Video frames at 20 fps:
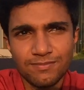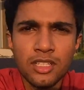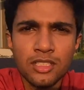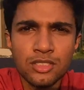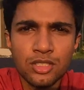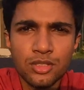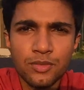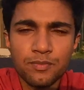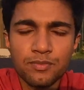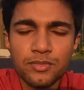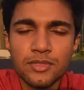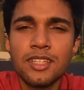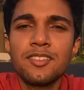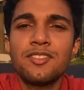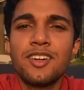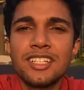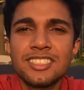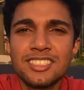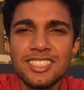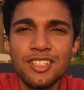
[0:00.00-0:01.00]
So the
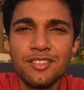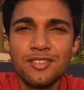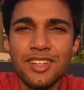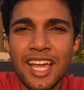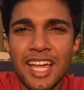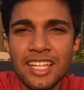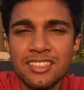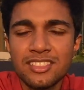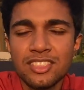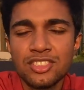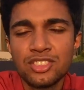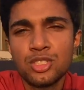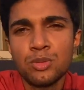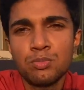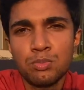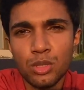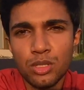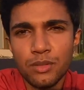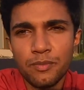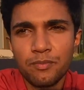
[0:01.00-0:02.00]
function of lats is to
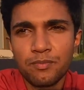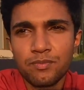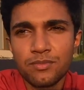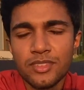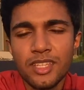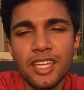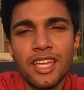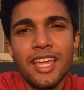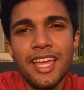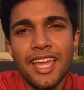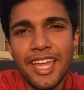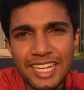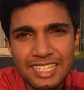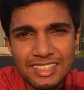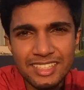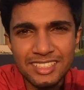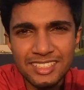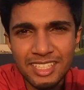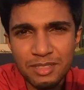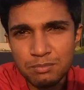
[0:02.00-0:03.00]
pull.
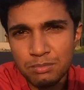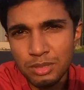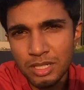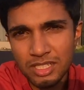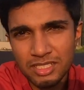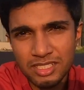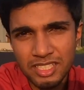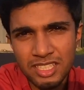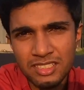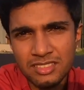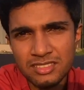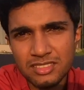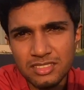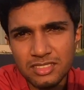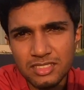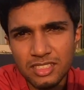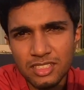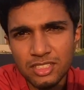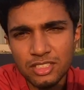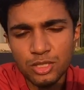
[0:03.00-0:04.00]
Anything that pertains
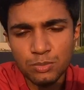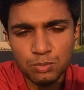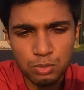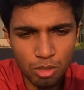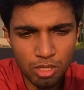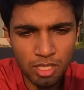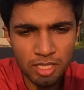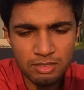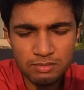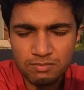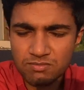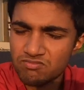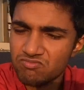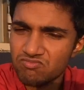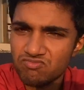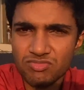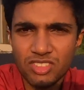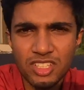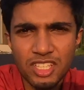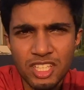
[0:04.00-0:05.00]
to pulling,
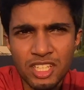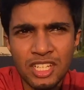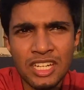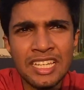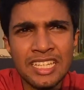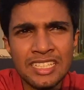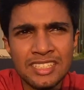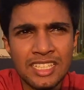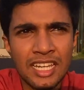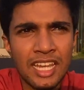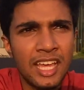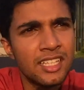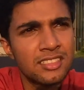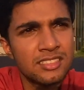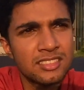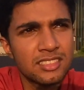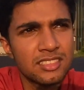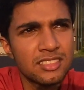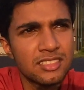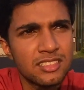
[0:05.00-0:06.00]
you're gonna hit the
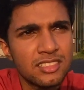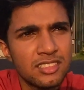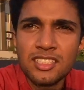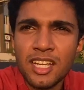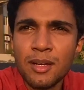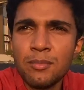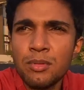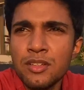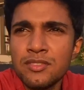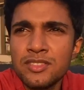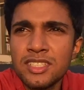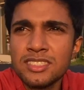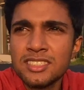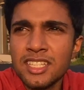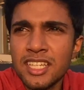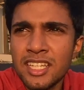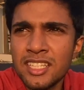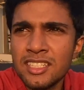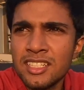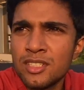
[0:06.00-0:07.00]
lats. A couple of things
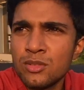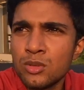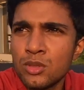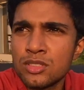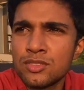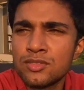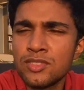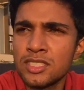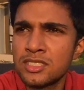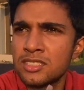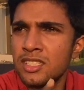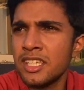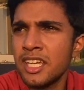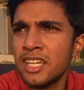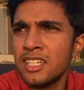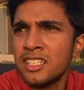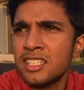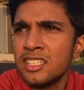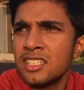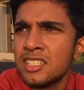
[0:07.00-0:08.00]
that I did was, firstly
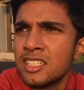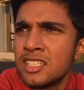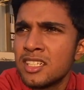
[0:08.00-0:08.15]
I did